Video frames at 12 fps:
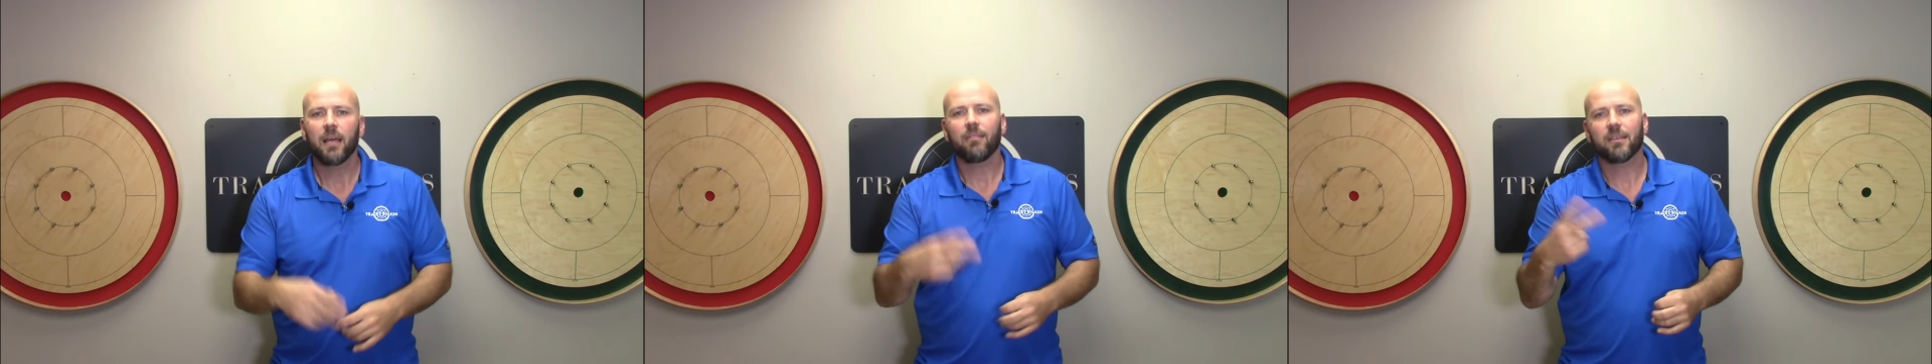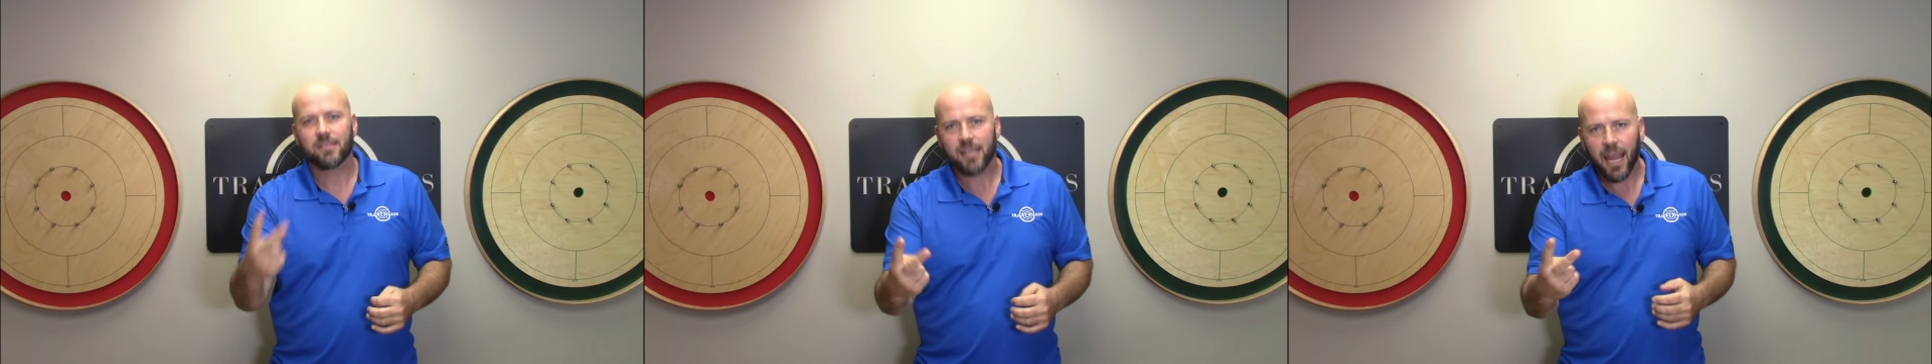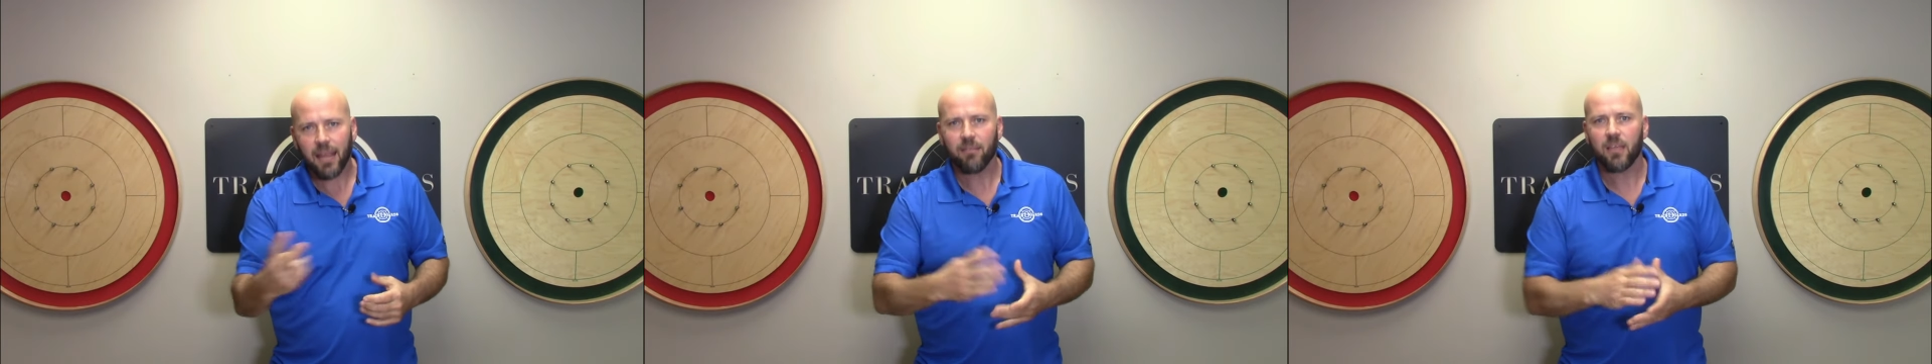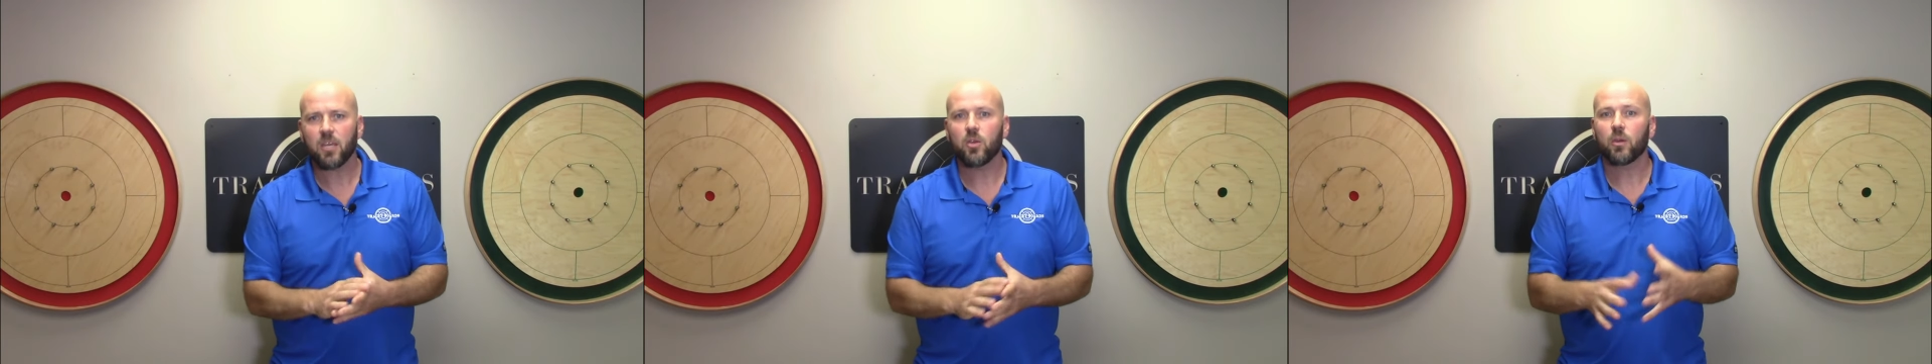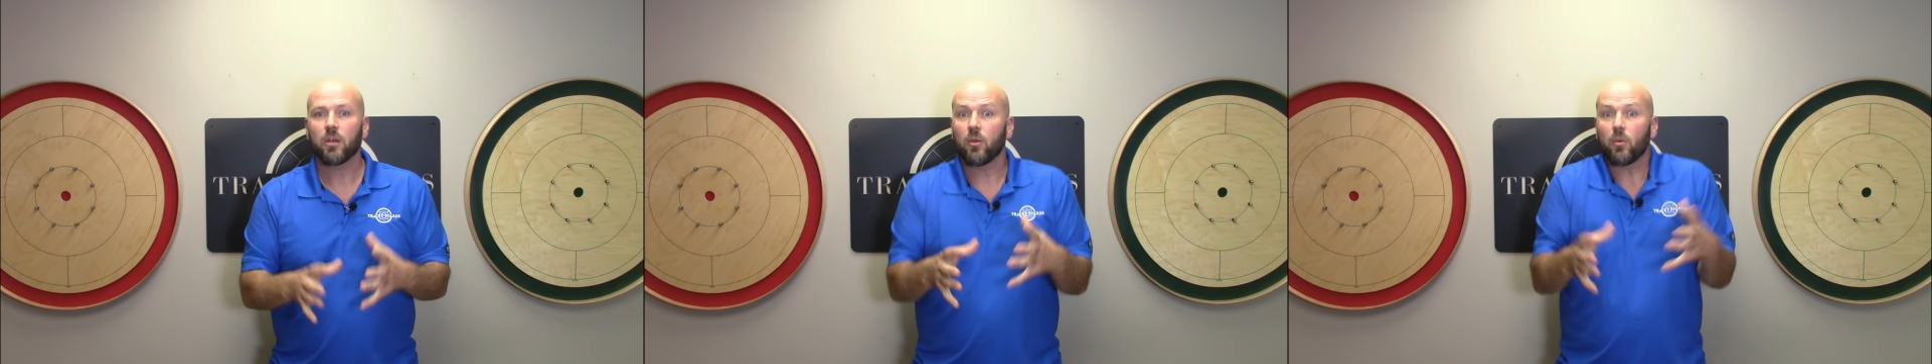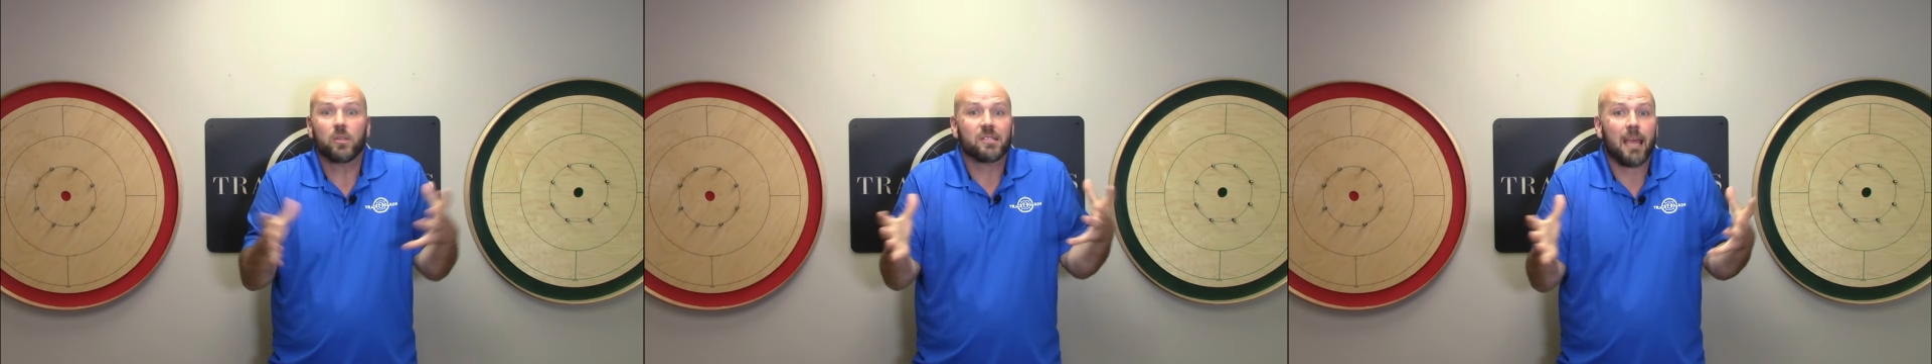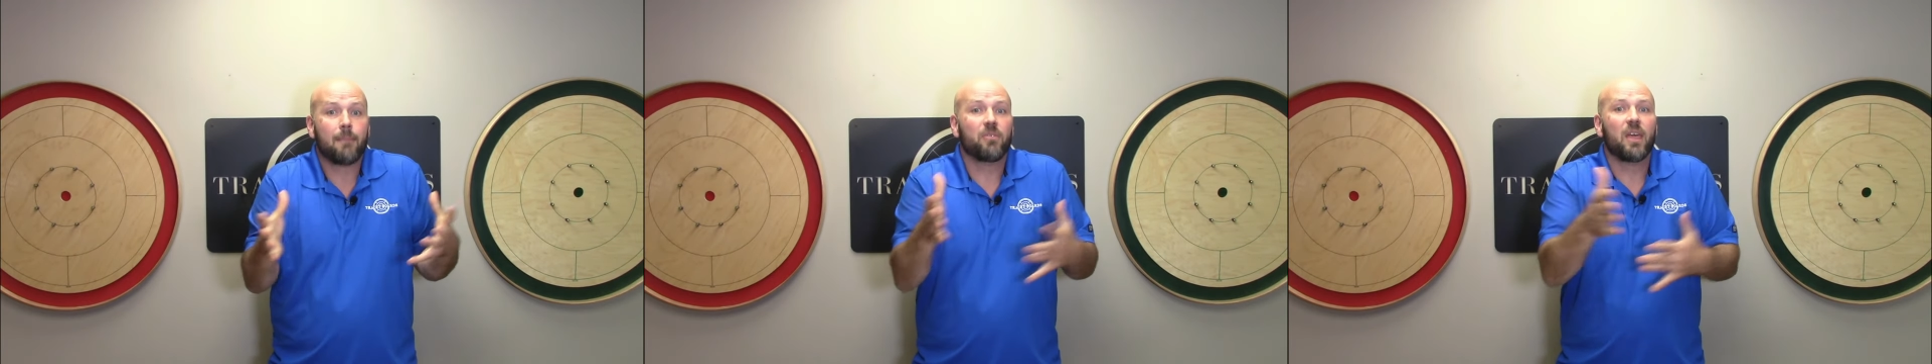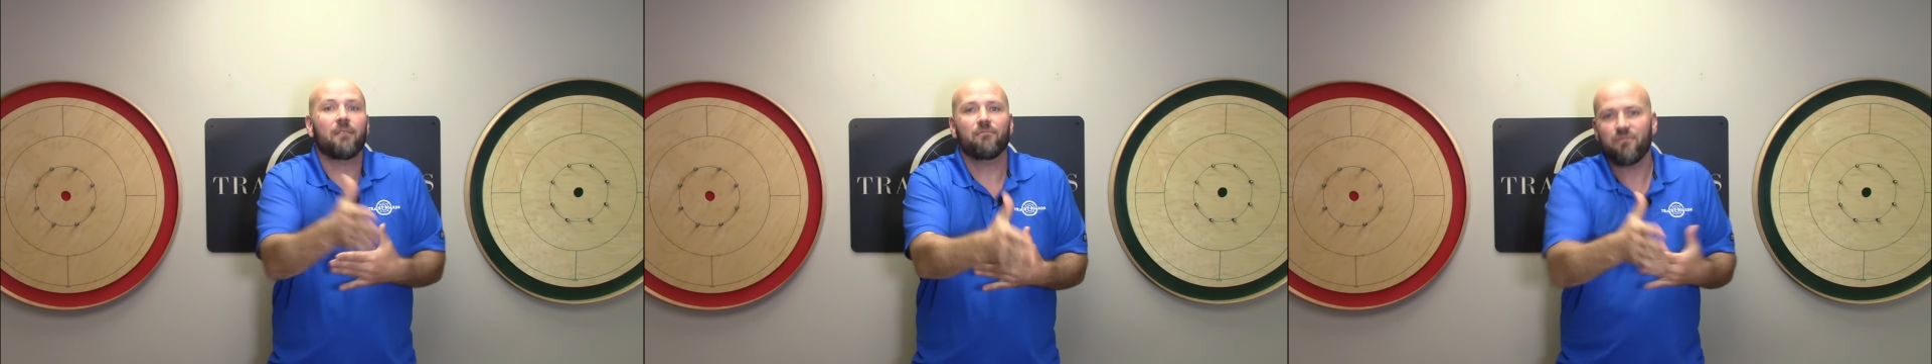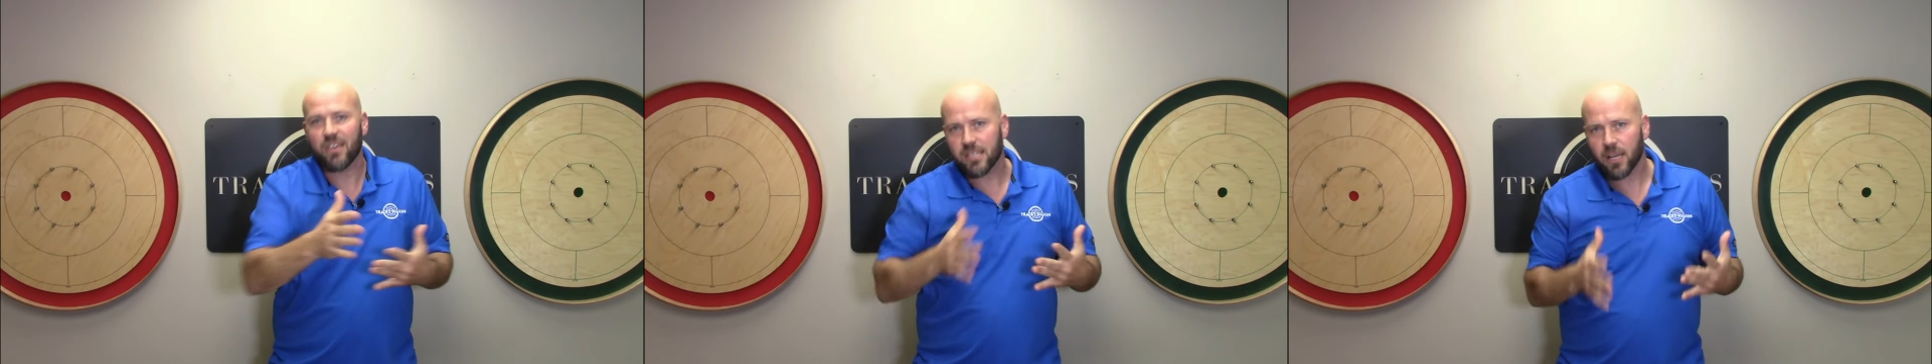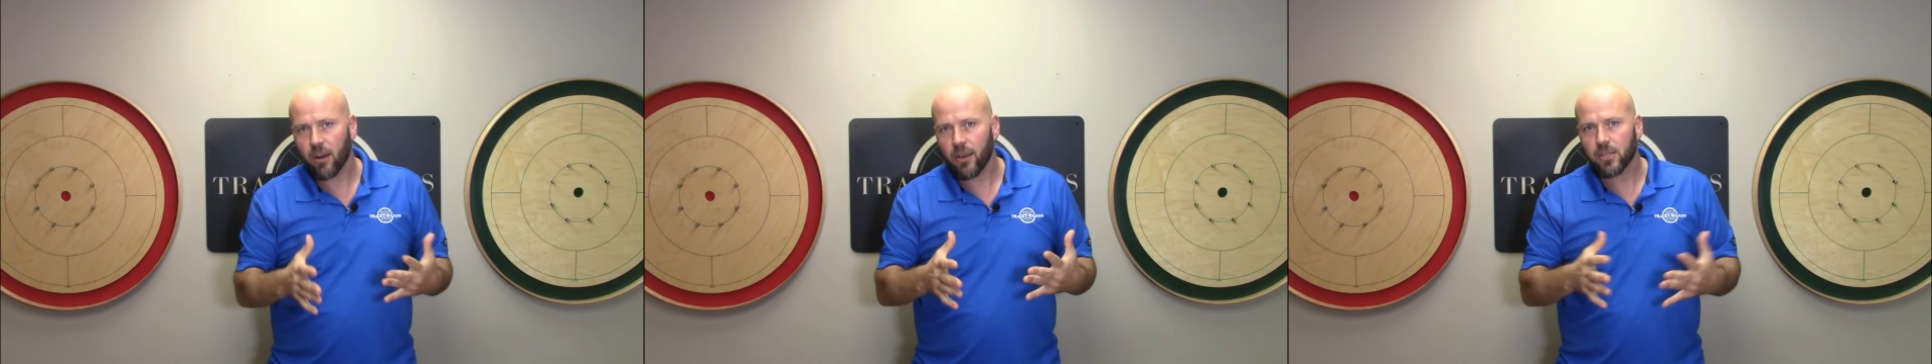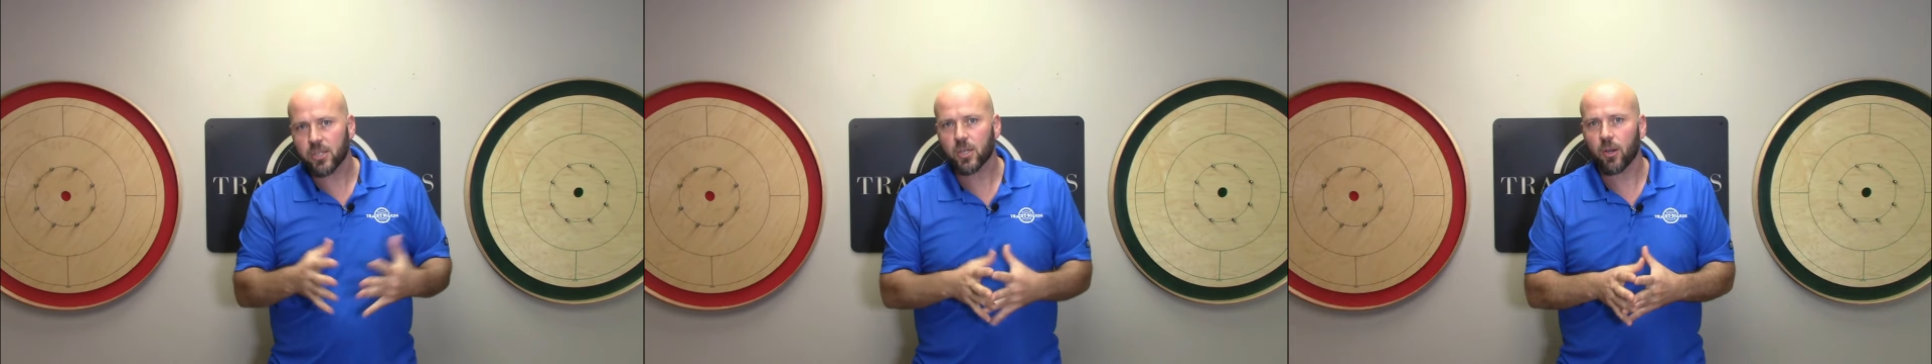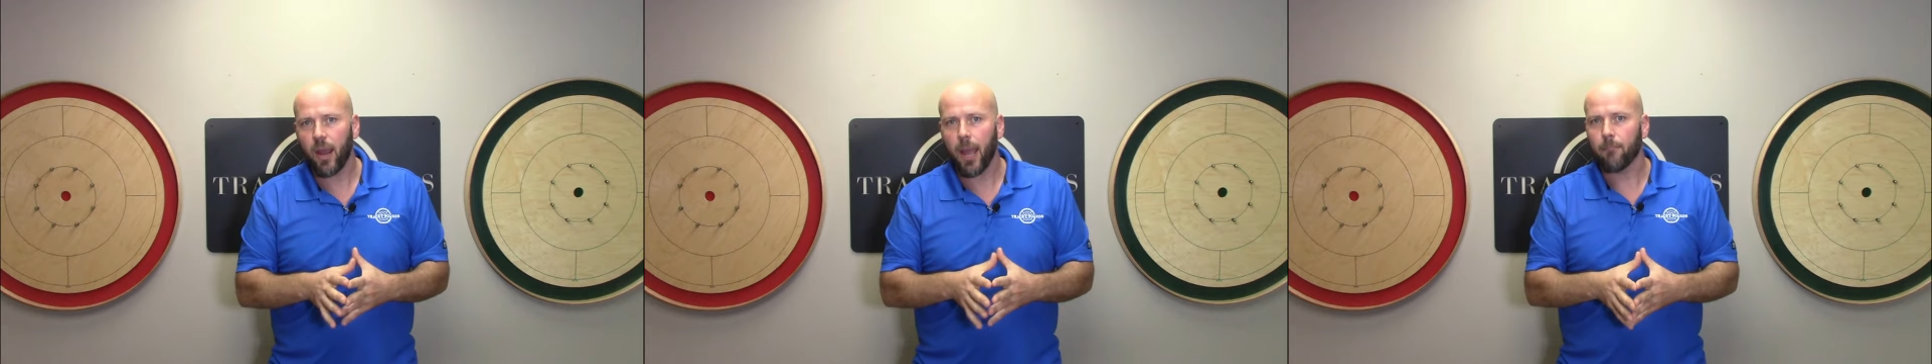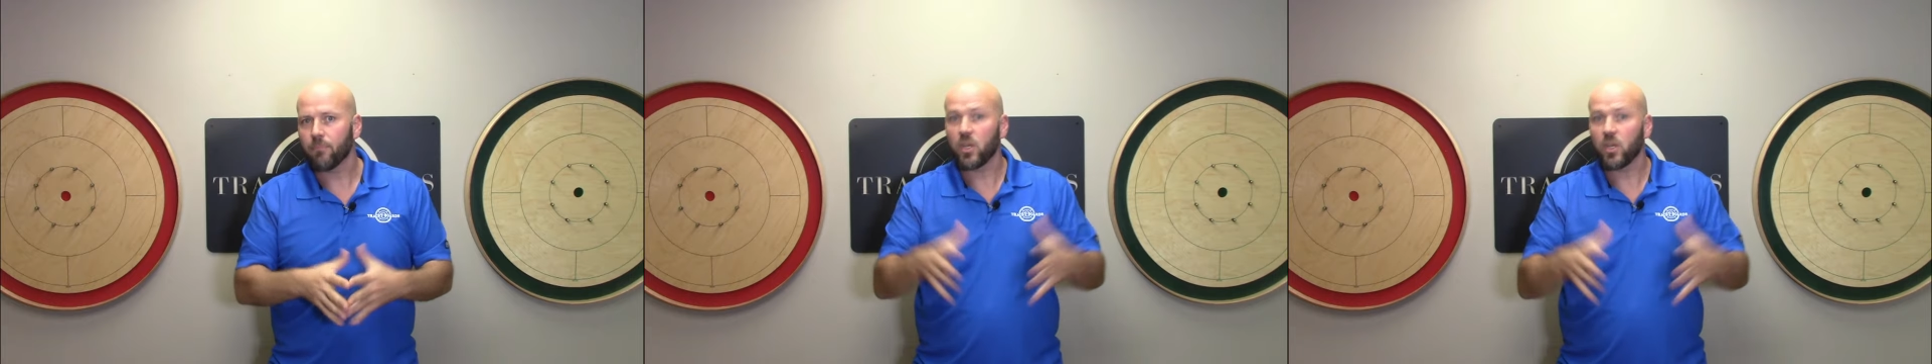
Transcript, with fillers: The second thing you can do, same thing, visit our Instagram.